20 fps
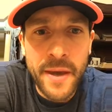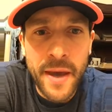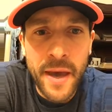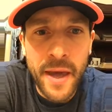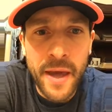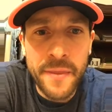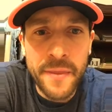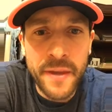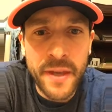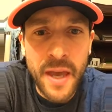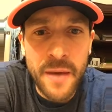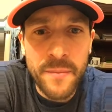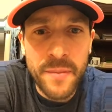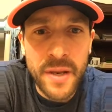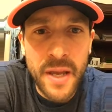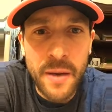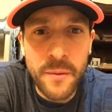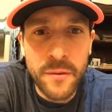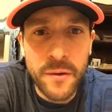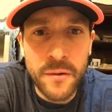I think I've
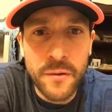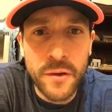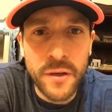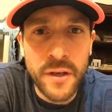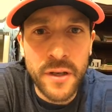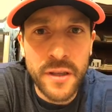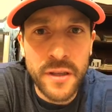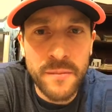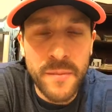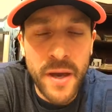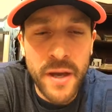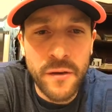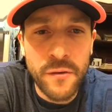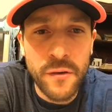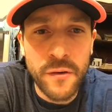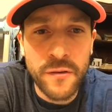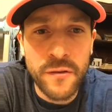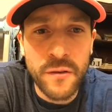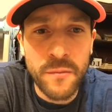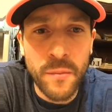been able to look into my
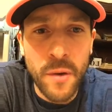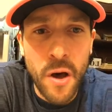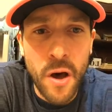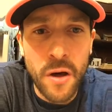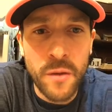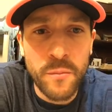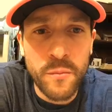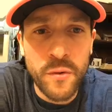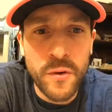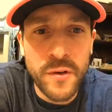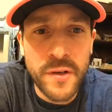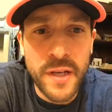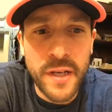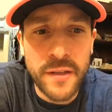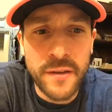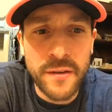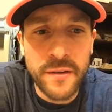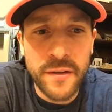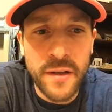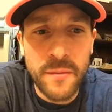crystal ball and
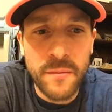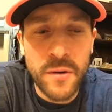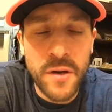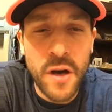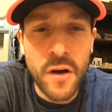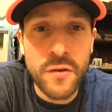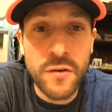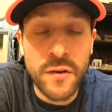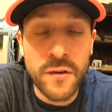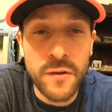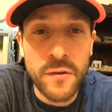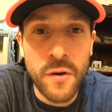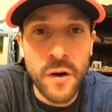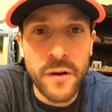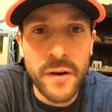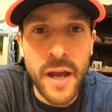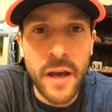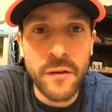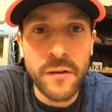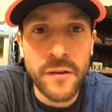predict some coaches who are
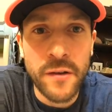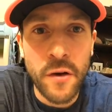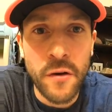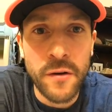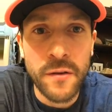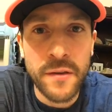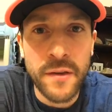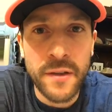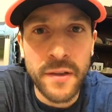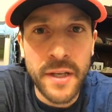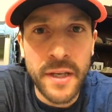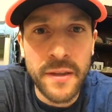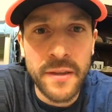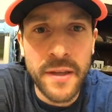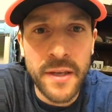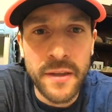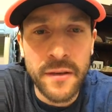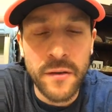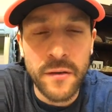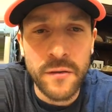now starting to lead
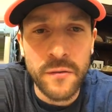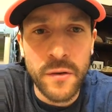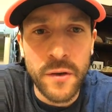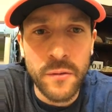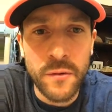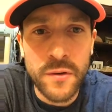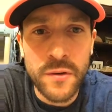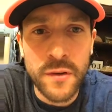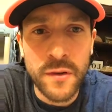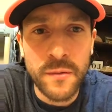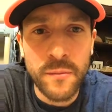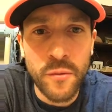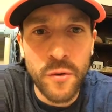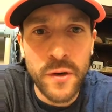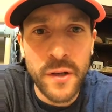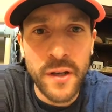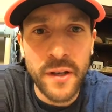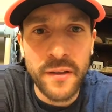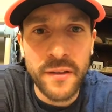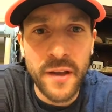the industry, which is
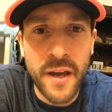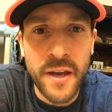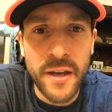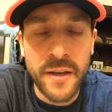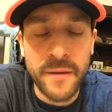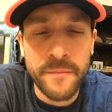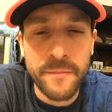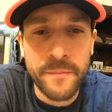pretty exciting.